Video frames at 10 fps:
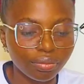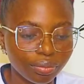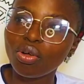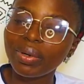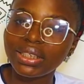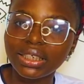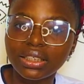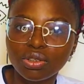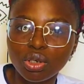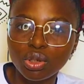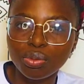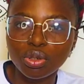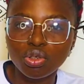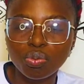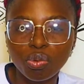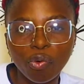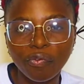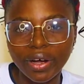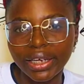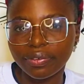Number 6 is going to be, you should
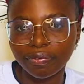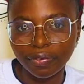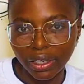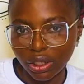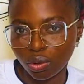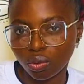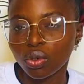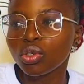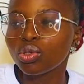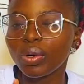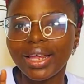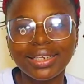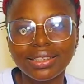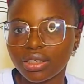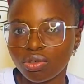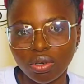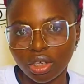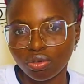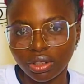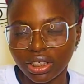provide value to anything you
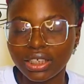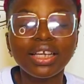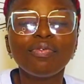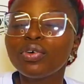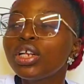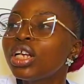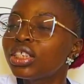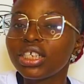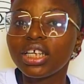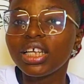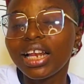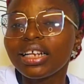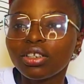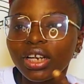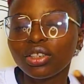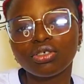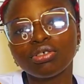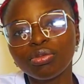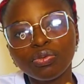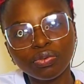are doing. Even see, let
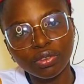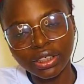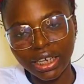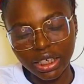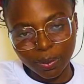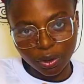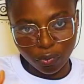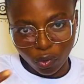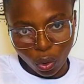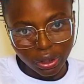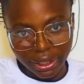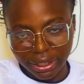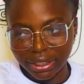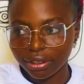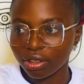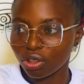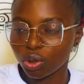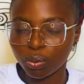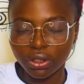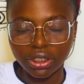us remove in the aspect of content. Let us
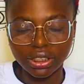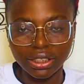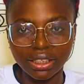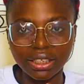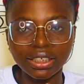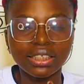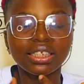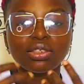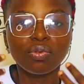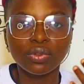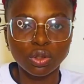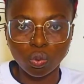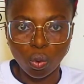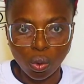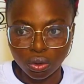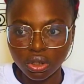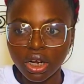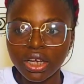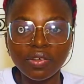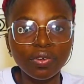just put it in the sense of this world.
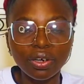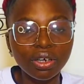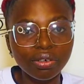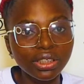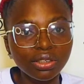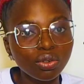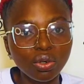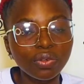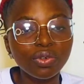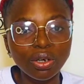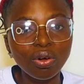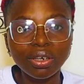If you are not creating value, if you're